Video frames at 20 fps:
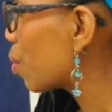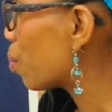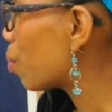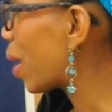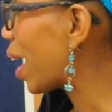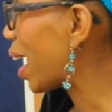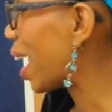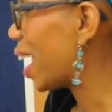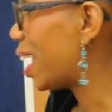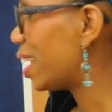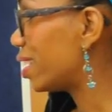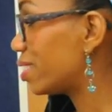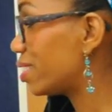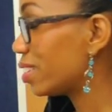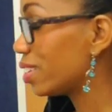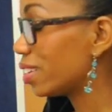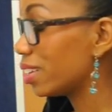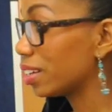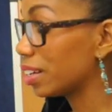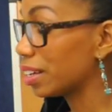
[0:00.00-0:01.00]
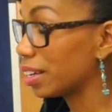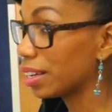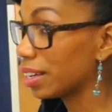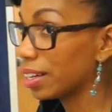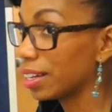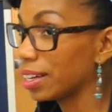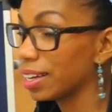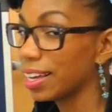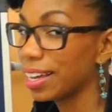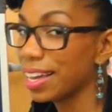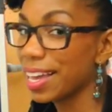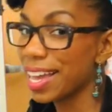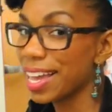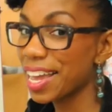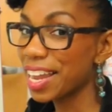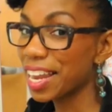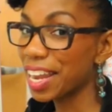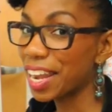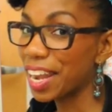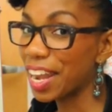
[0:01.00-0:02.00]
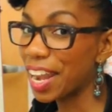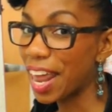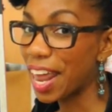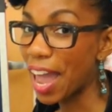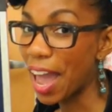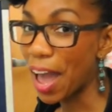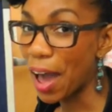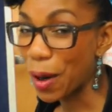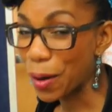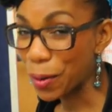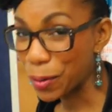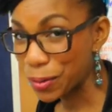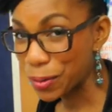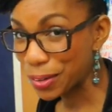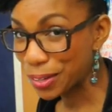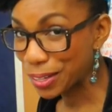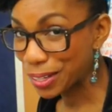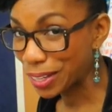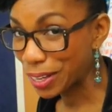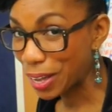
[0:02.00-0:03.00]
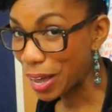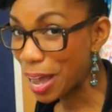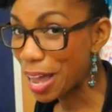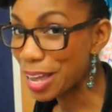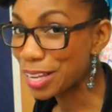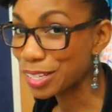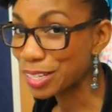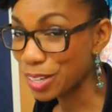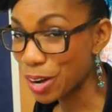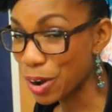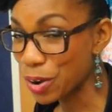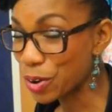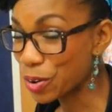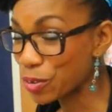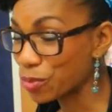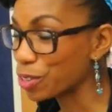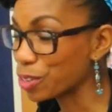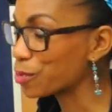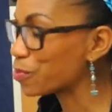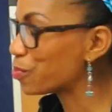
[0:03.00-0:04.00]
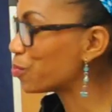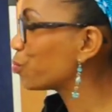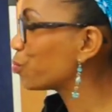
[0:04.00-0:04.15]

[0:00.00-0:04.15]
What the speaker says: my 8. Now I start over.